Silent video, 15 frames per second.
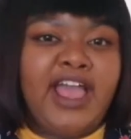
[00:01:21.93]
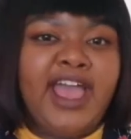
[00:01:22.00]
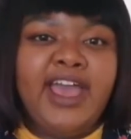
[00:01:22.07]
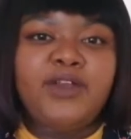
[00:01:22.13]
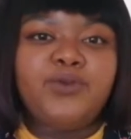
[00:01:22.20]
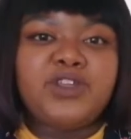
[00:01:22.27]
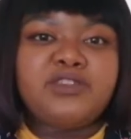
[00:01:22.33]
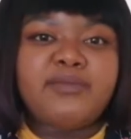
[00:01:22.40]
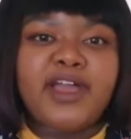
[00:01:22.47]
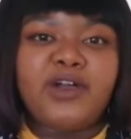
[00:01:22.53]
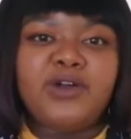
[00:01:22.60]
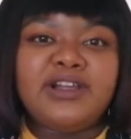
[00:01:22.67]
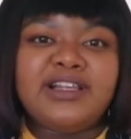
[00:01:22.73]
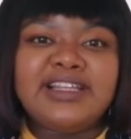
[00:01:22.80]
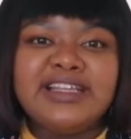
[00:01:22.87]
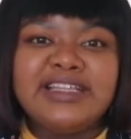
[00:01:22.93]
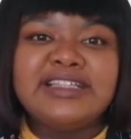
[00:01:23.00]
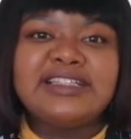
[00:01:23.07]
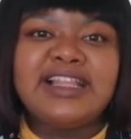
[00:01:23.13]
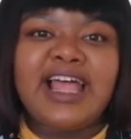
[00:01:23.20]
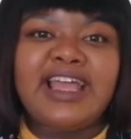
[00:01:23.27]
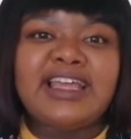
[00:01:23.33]
had with my
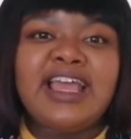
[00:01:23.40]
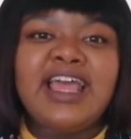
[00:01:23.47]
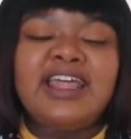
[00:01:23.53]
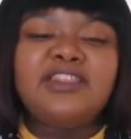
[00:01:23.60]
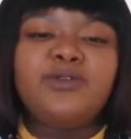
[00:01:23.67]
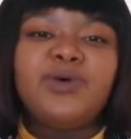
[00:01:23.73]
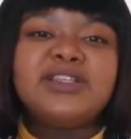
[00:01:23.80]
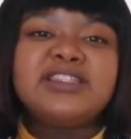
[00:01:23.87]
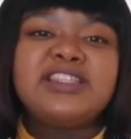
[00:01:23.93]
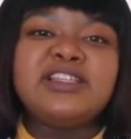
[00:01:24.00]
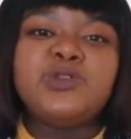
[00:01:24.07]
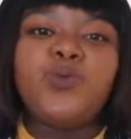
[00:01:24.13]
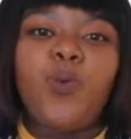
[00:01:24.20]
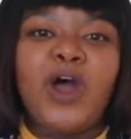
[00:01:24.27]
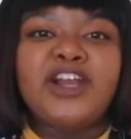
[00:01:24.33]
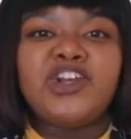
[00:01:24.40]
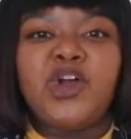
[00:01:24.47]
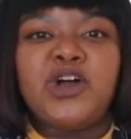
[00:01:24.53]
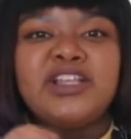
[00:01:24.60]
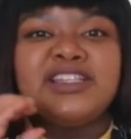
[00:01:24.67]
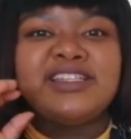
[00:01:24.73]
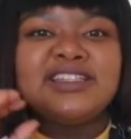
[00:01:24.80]
colleagues. Like, there was this
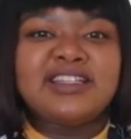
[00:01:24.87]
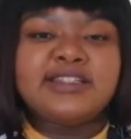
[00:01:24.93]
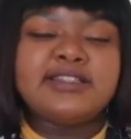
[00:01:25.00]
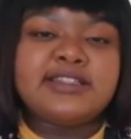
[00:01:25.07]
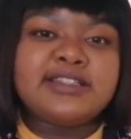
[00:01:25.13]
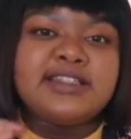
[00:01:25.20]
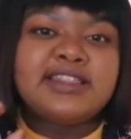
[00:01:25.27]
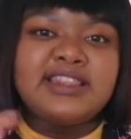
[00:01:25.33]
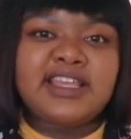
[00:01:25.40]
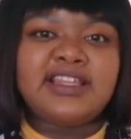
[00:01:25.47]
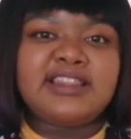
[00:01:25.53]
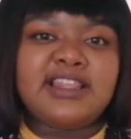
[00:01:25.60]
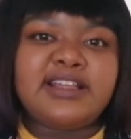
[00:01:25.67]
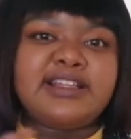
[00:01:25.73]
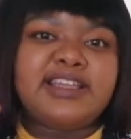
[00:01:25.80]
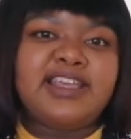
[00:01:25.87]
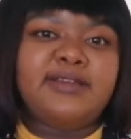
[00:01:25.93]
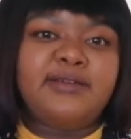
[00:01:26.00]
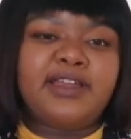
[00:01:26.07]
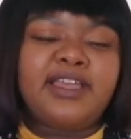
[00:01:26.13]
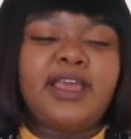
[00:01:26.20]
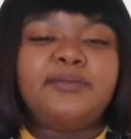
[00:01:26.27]
one consistent thing that
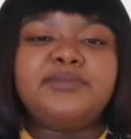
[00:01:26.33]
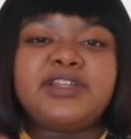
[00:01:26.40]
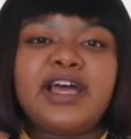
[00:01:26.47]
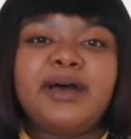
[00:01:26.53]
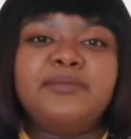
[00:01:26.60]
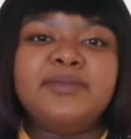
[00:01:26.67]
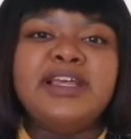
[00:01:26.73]
kept